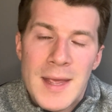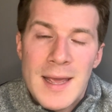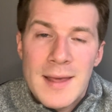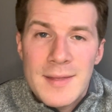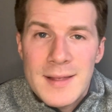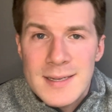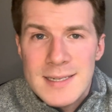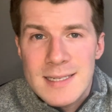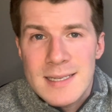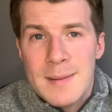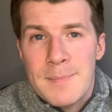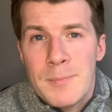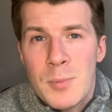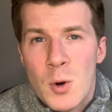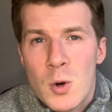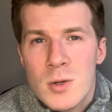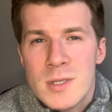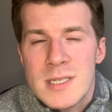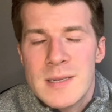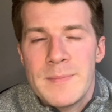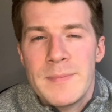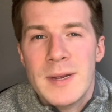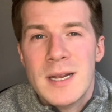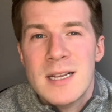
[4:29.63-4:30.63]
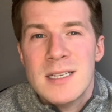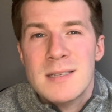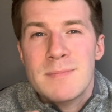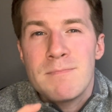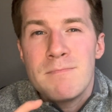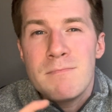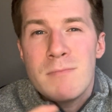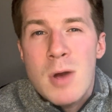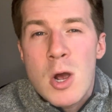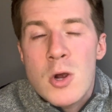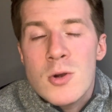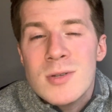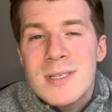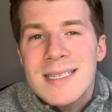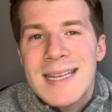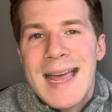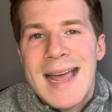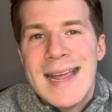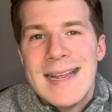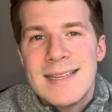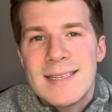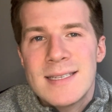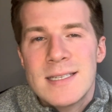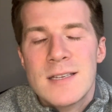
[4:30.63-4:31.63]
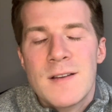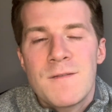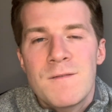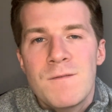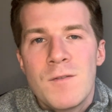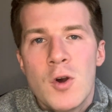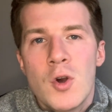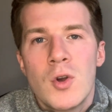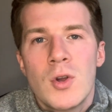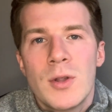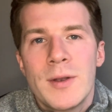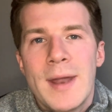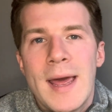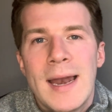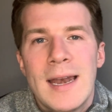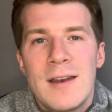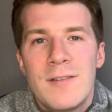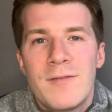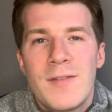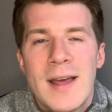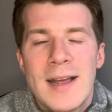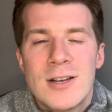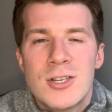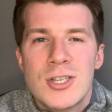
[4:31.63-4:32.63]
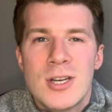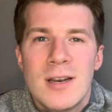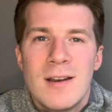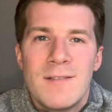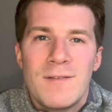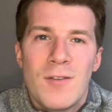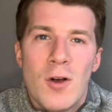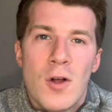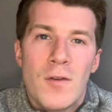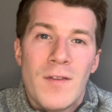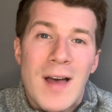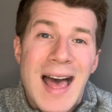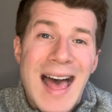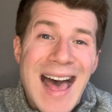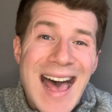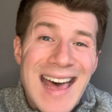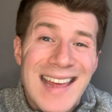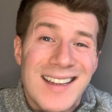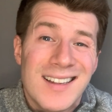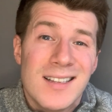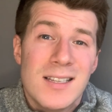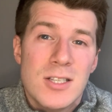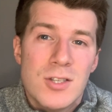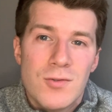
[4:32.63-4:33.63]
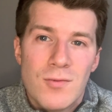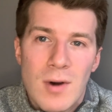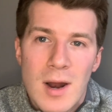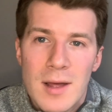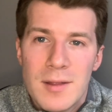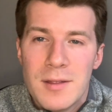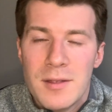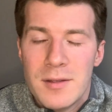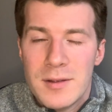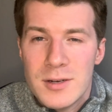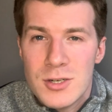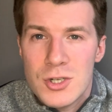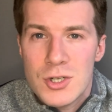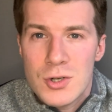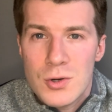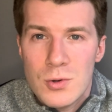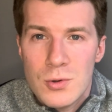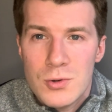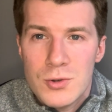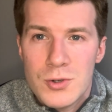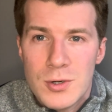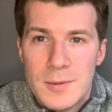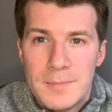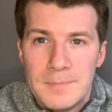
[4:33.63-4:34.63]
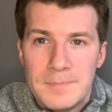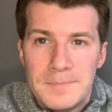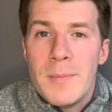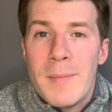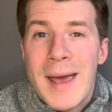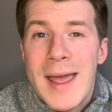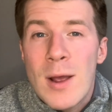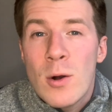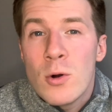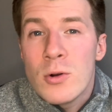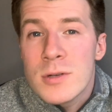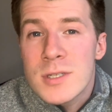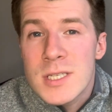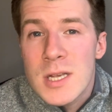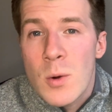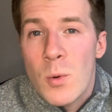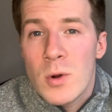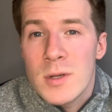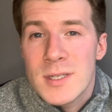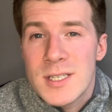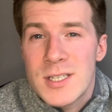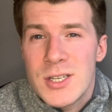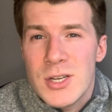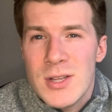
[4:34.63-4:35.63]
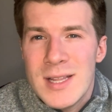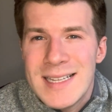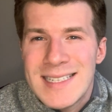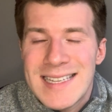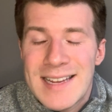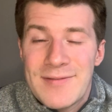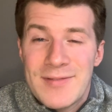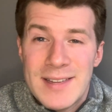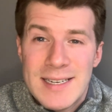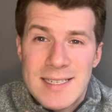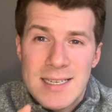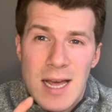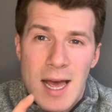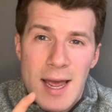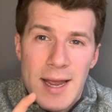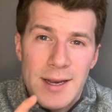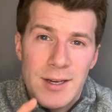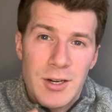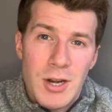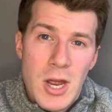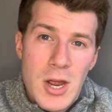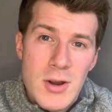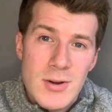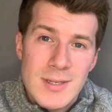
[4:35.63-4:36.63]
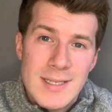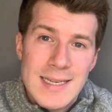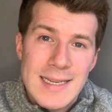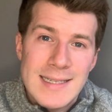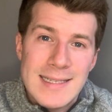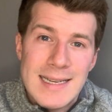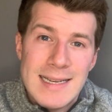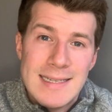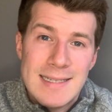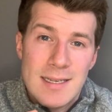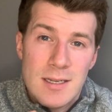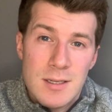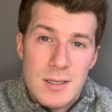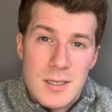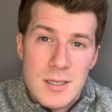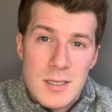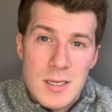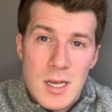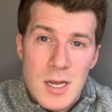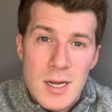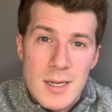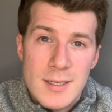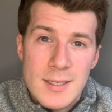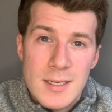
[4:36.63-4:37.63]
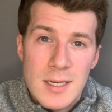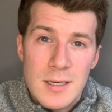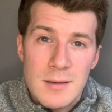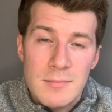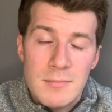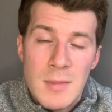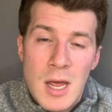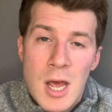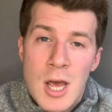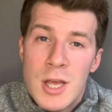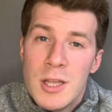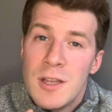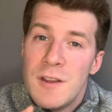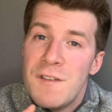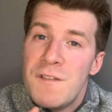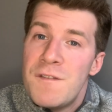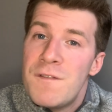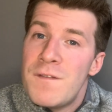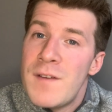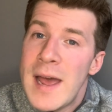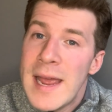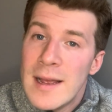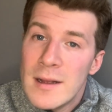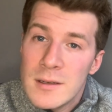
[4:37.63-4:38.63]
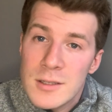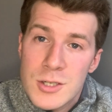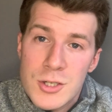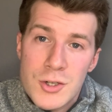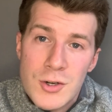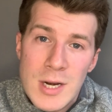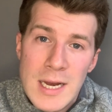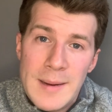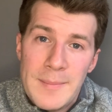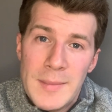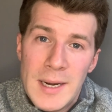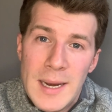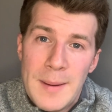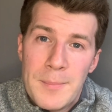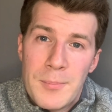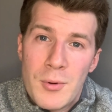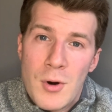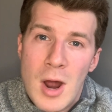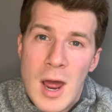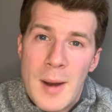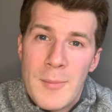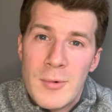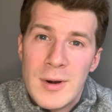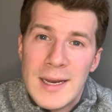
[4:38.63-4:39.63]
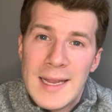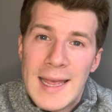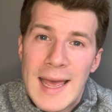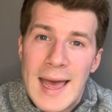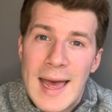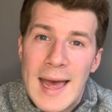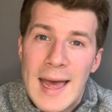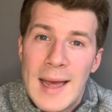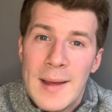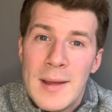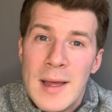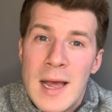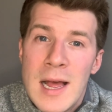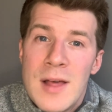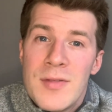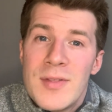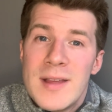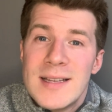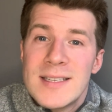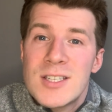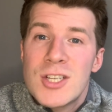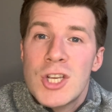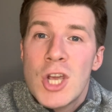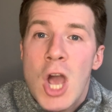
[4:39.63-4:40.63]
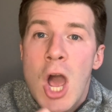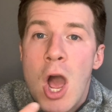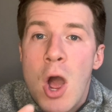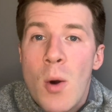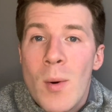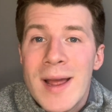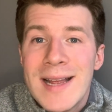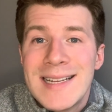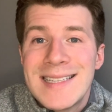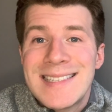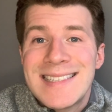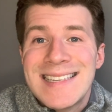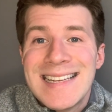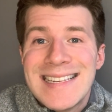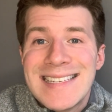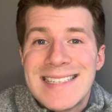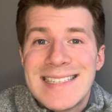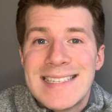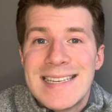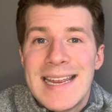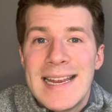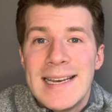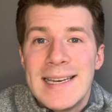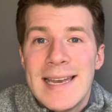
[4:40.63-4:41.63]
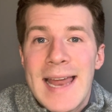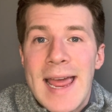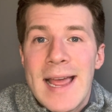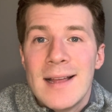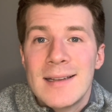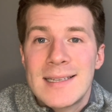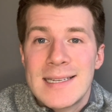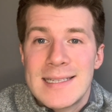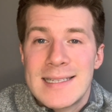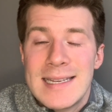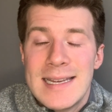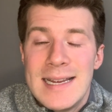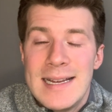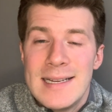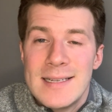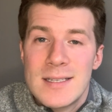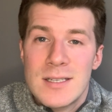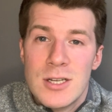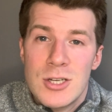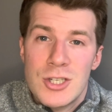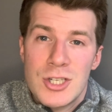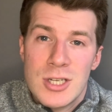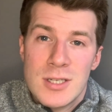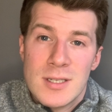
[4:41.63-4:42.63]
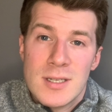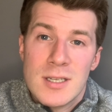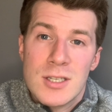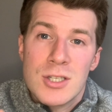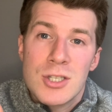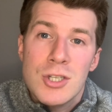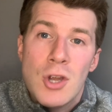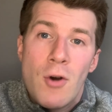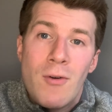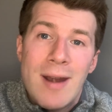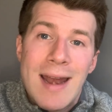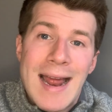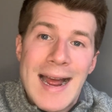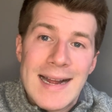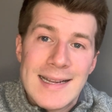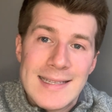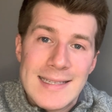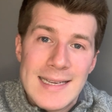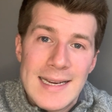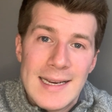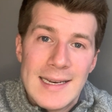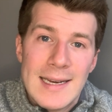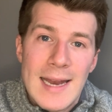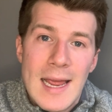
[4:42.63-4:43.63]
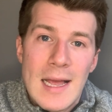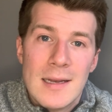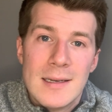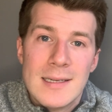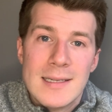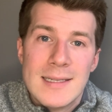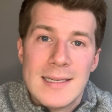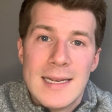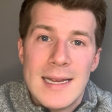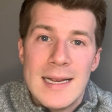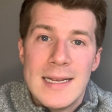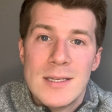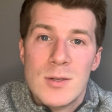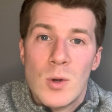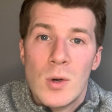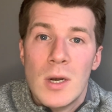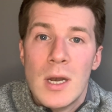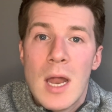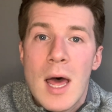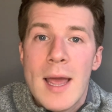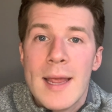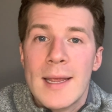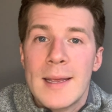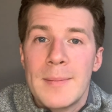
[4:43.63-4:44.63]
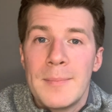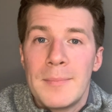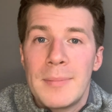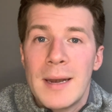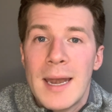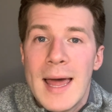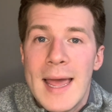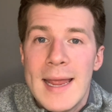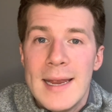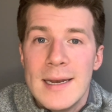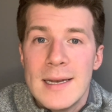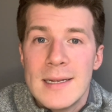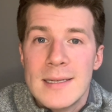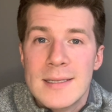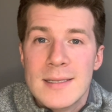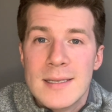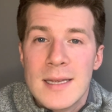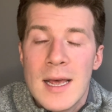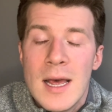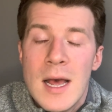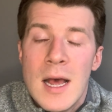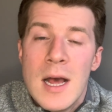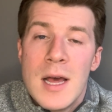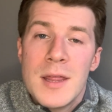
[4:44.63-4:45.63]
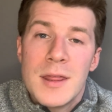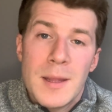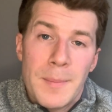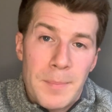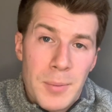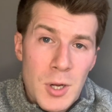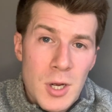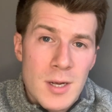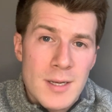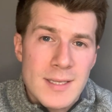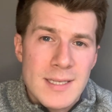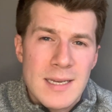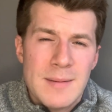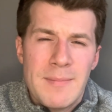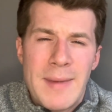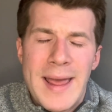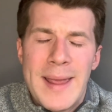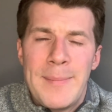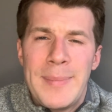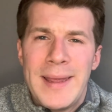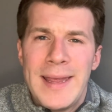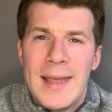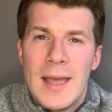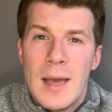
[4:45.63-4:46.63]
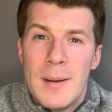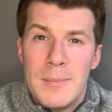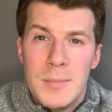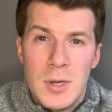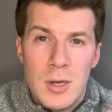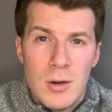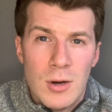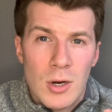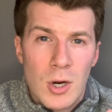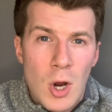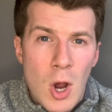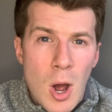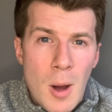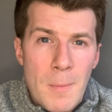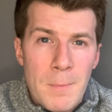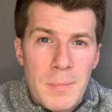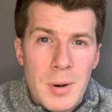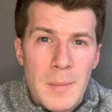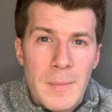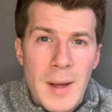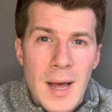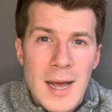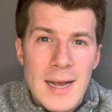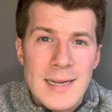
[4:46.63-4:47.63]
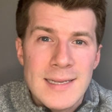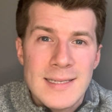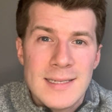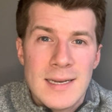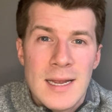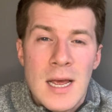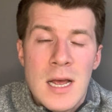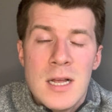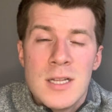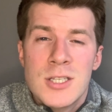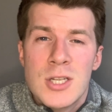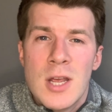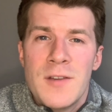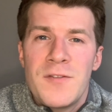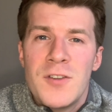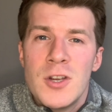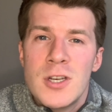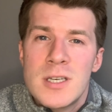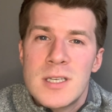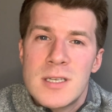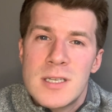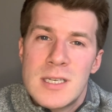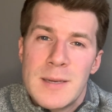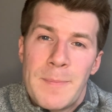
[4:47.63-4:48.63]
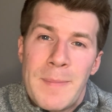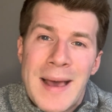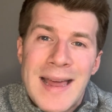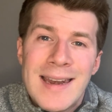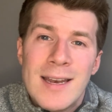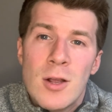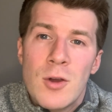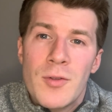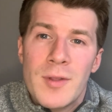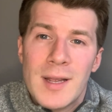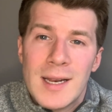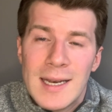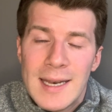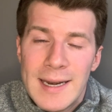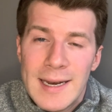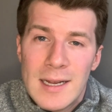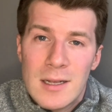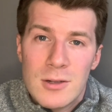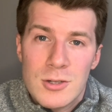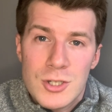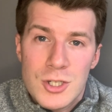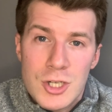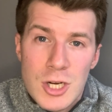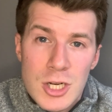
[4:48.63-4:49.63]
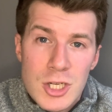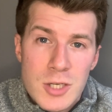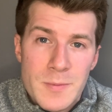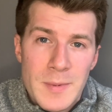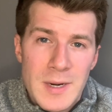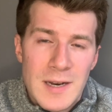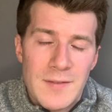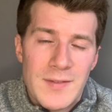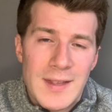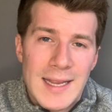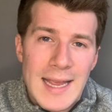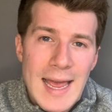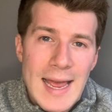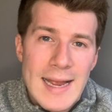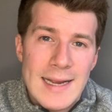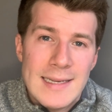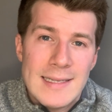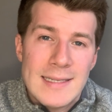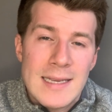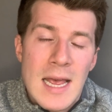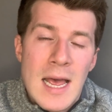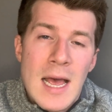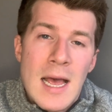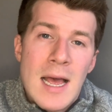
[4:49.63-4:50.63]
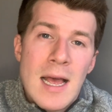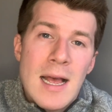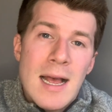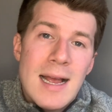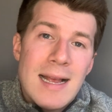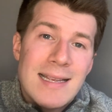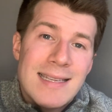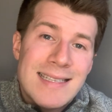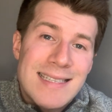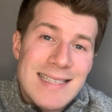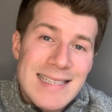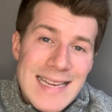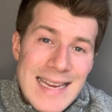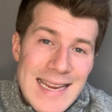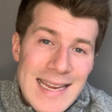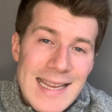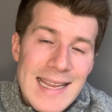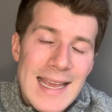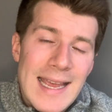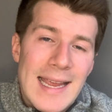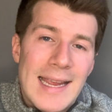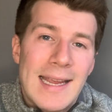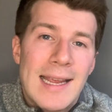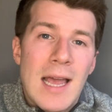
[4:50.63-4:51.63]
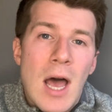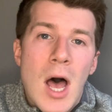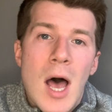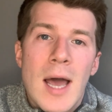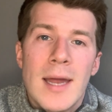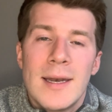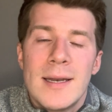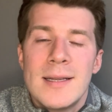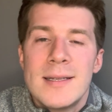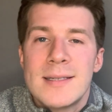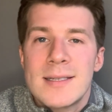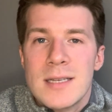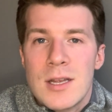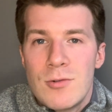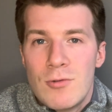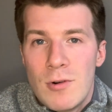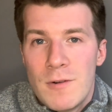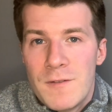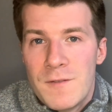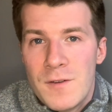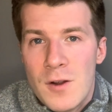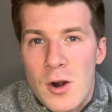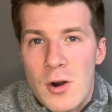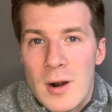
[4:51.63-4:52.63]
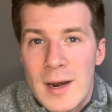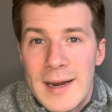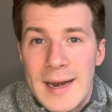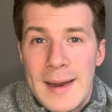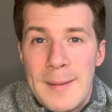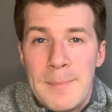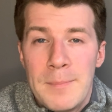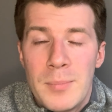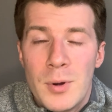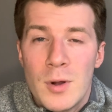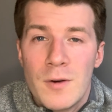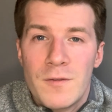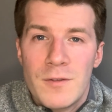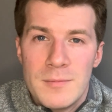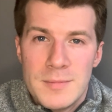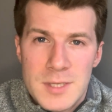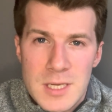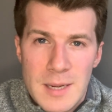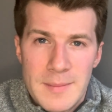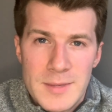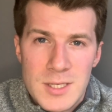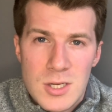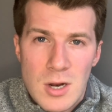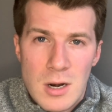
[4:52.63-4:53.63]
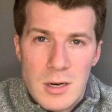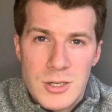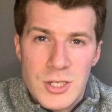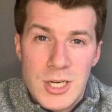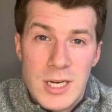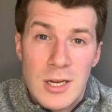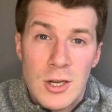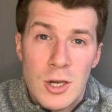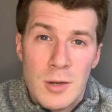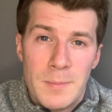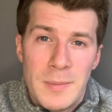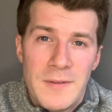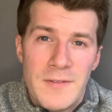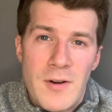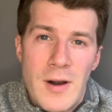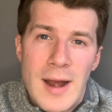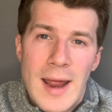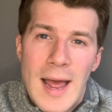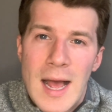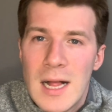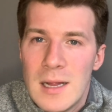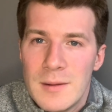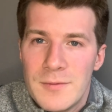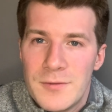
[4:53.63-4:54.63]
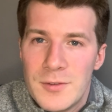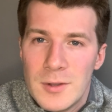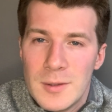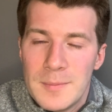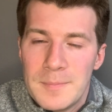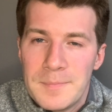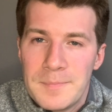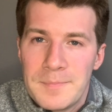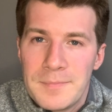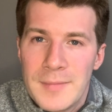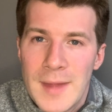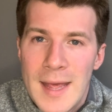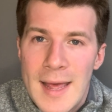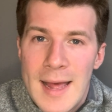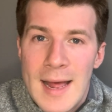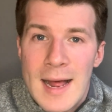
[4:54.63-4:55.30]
This is important because most cases of fungal nail infection involve adults rather than children. You may also want to do this if the diagnosis is uncertain, you failed treatment in primary care, there's coexisting nail disease such as psoriatic nail disease or lichen planus, the person may be immunocompromised, so if you're depending on the clinical judgment of the case, seeking guidance and referral and input from dermatology could be very helpful.